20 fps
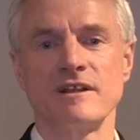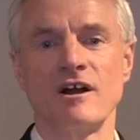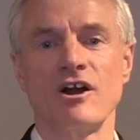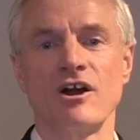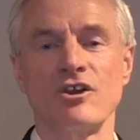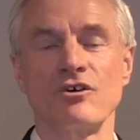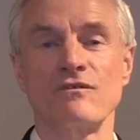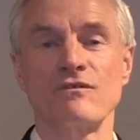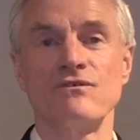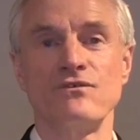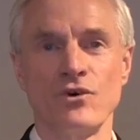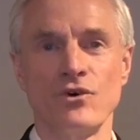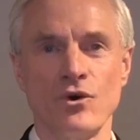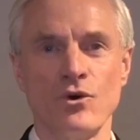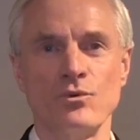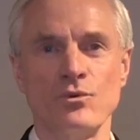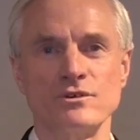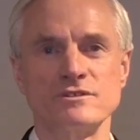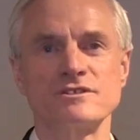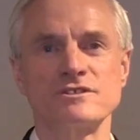I look
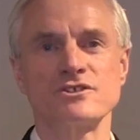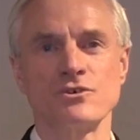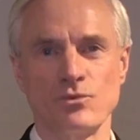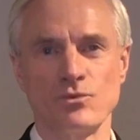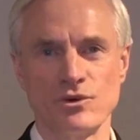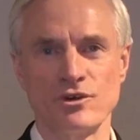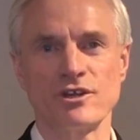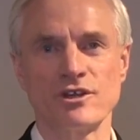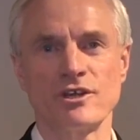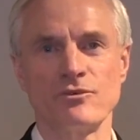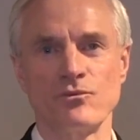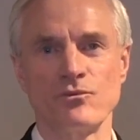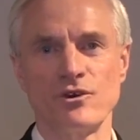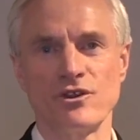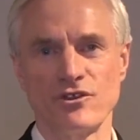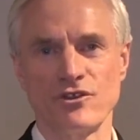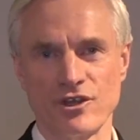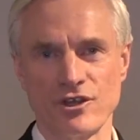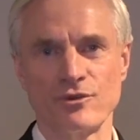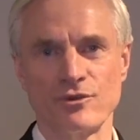forward to working
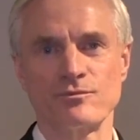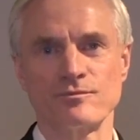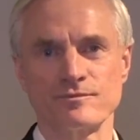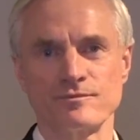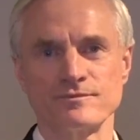with you.